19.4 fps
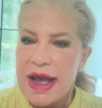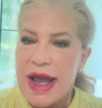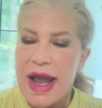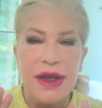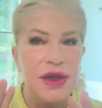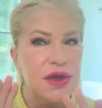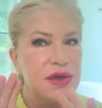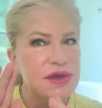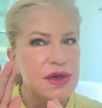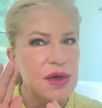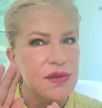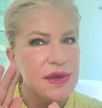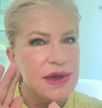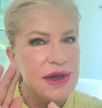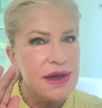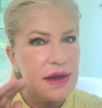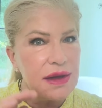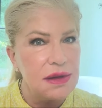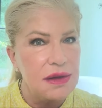And you don't
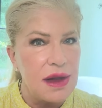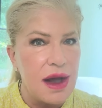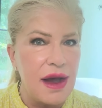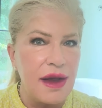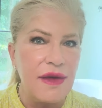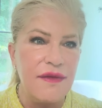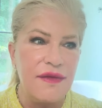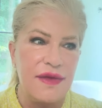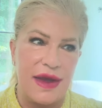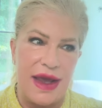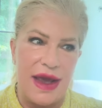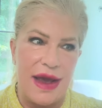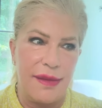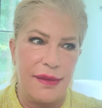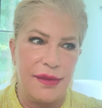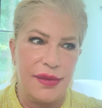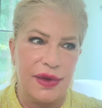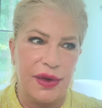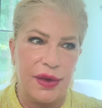need a lot of the
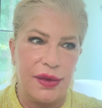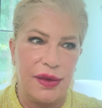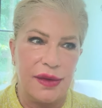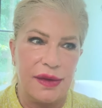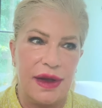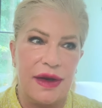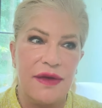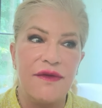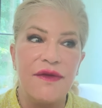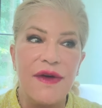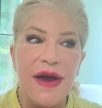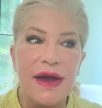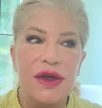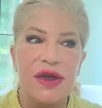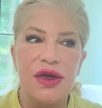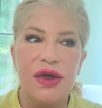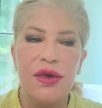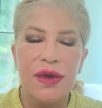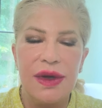ampule. In
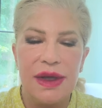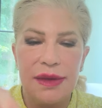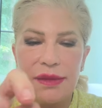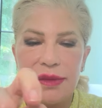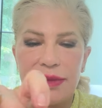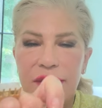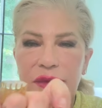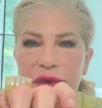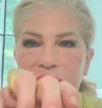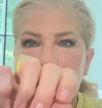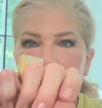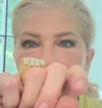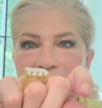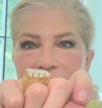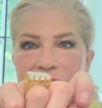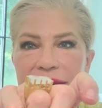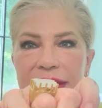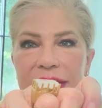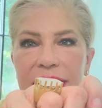fact, you can you
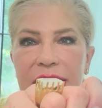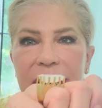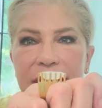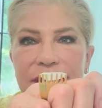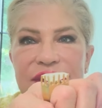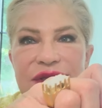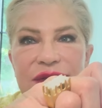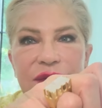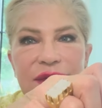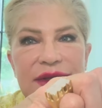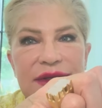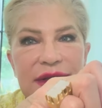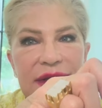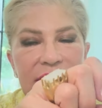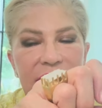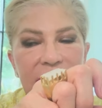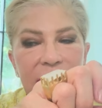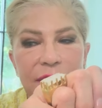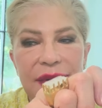can um, squeeze a
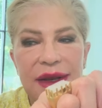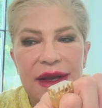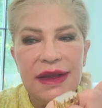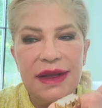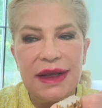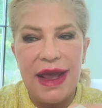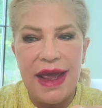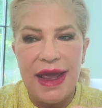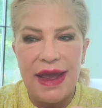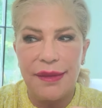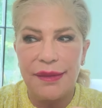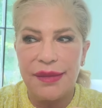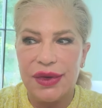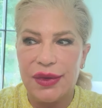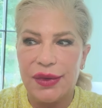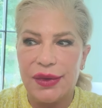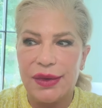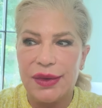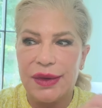little bit of the
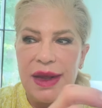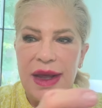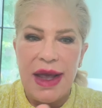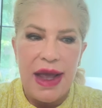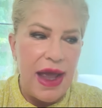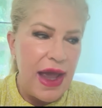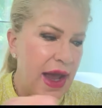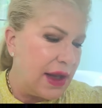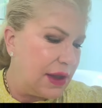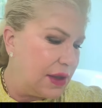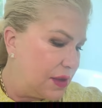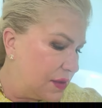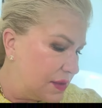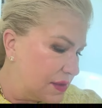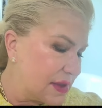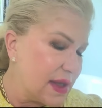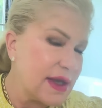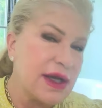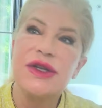ampule and
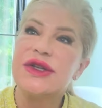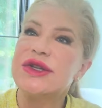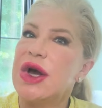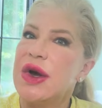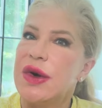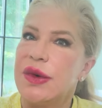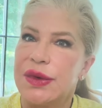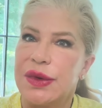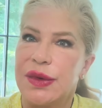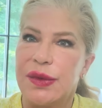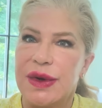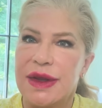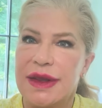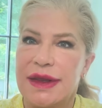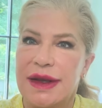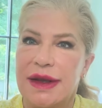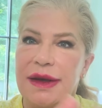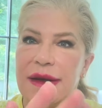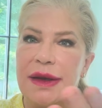use like a toner
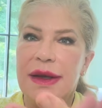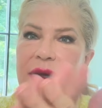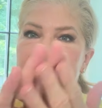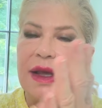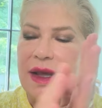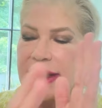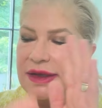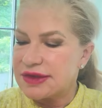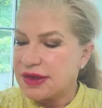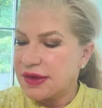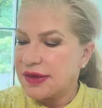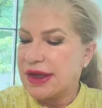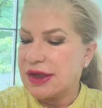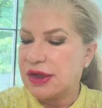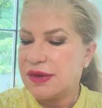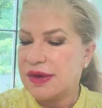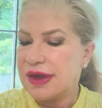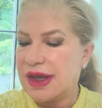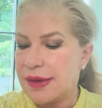with it so
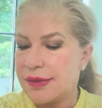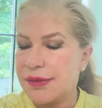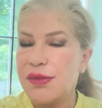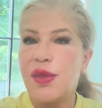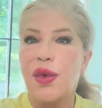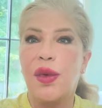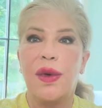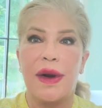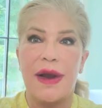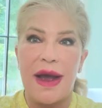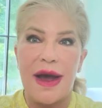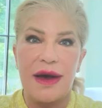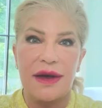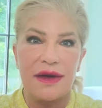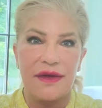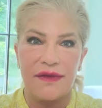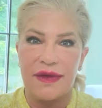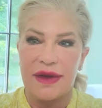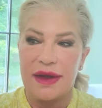that you get more
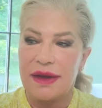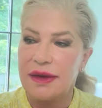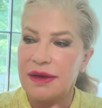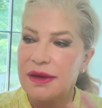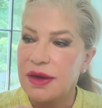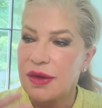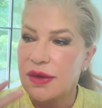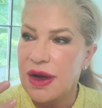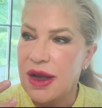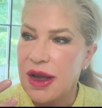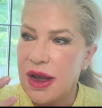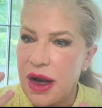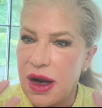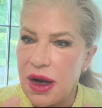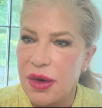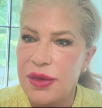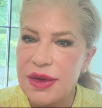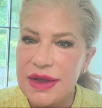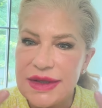out of it. You know, I
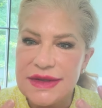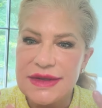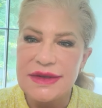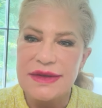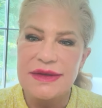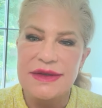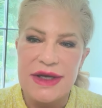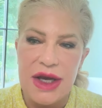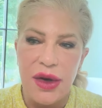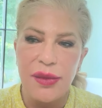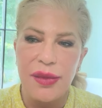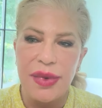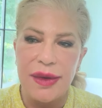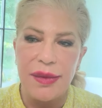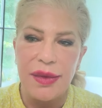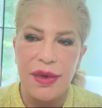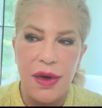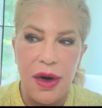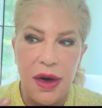always tell
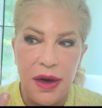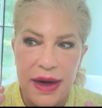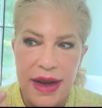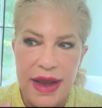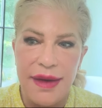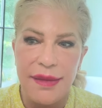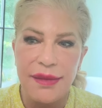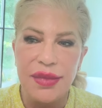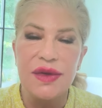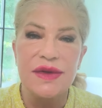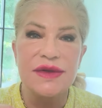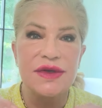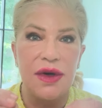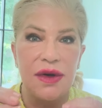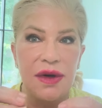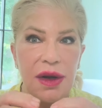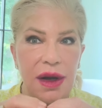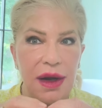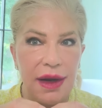people our ampules
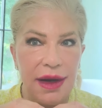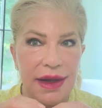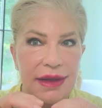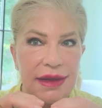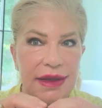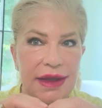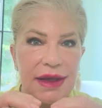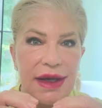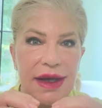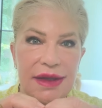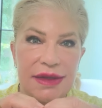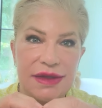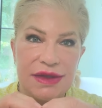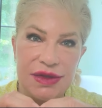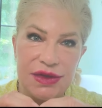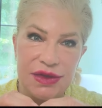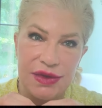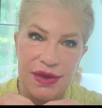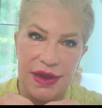are highly
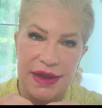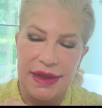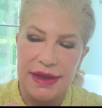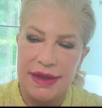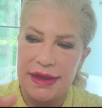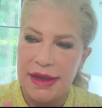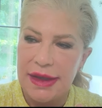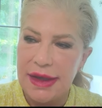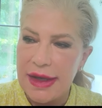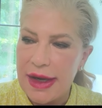concentrated.